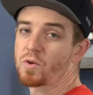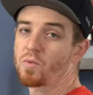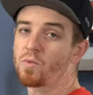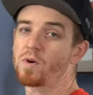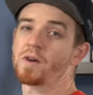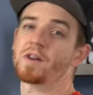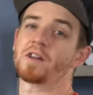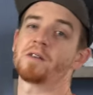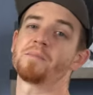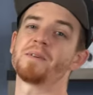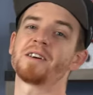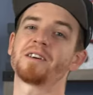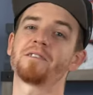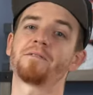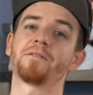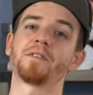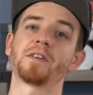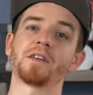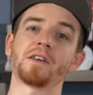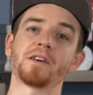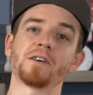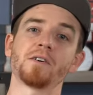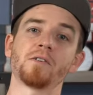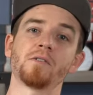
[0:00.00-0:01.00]
I wanted to make a
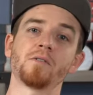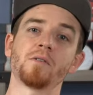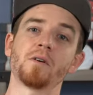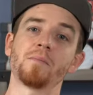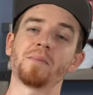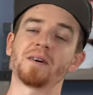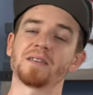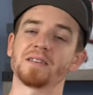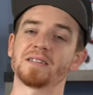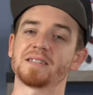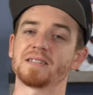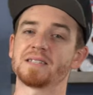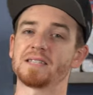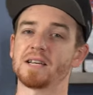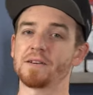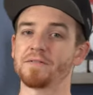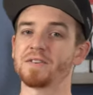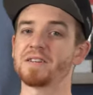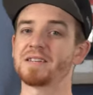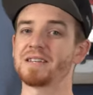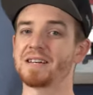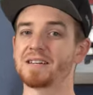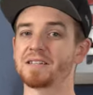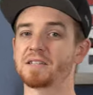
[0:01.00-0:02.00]
video about the
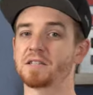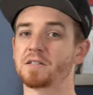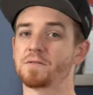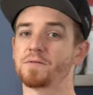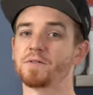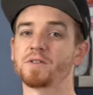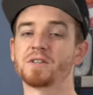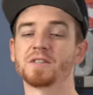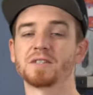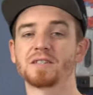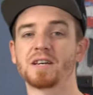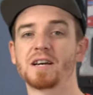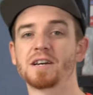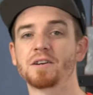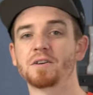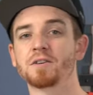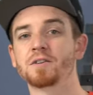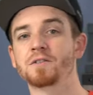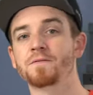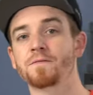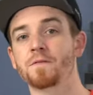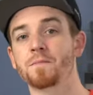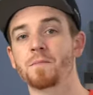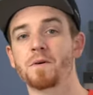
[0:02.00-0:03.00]
7 desks for
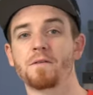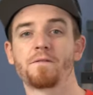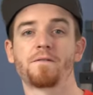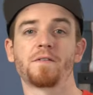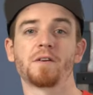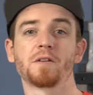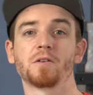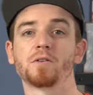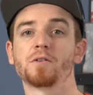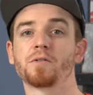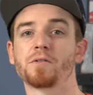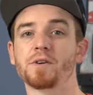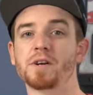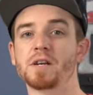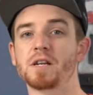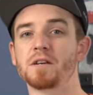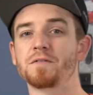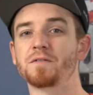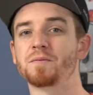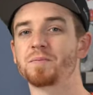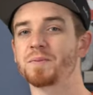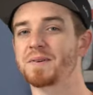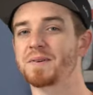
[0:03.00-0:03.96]
designers, for my fellow creatives,